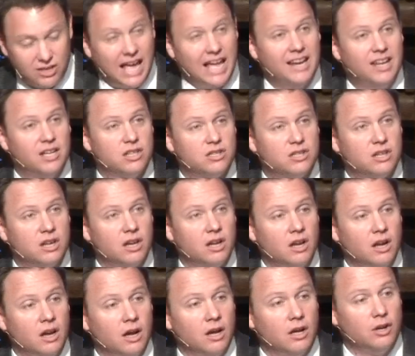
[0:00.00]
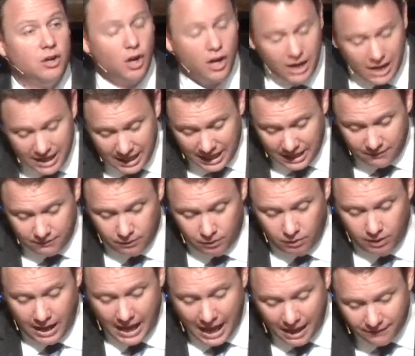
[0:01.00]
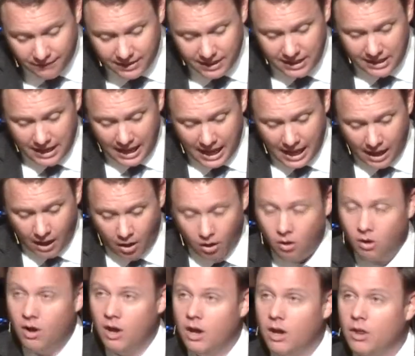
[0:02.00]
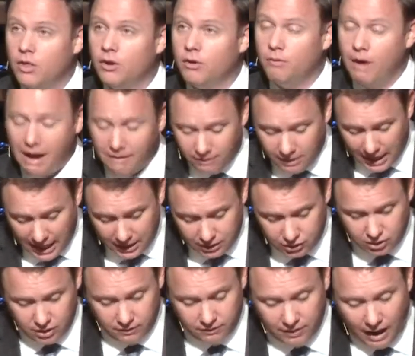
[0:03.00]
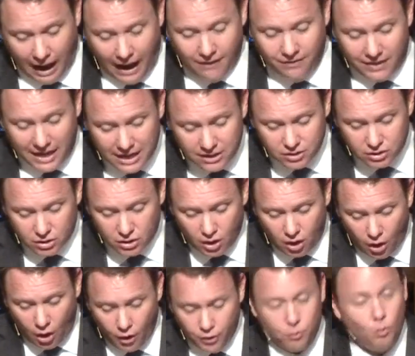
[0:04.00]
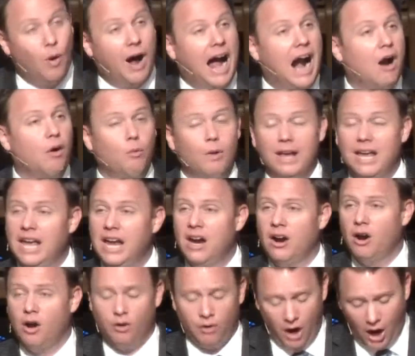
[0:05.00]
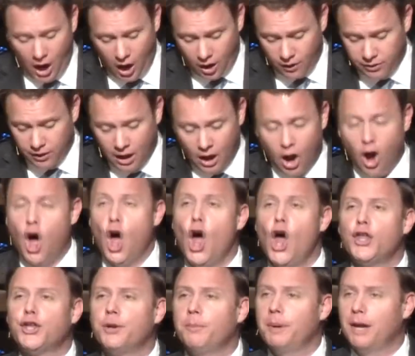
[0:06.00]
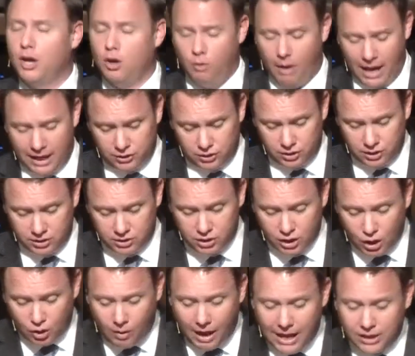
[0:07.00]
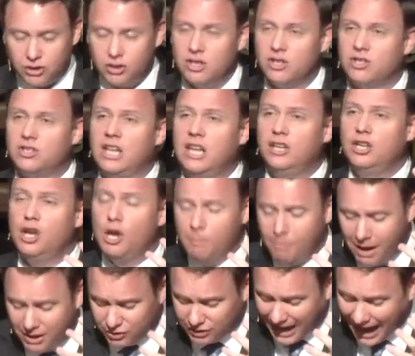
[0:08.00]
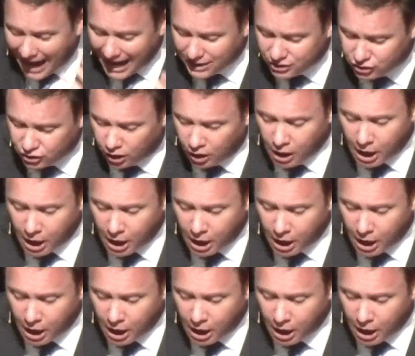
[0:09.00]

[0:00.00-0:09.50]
that is, good and evil, heaven and hell, the revelation of God. These are the ult- why are we here on earth? Ultimate questions, the questions that you must answer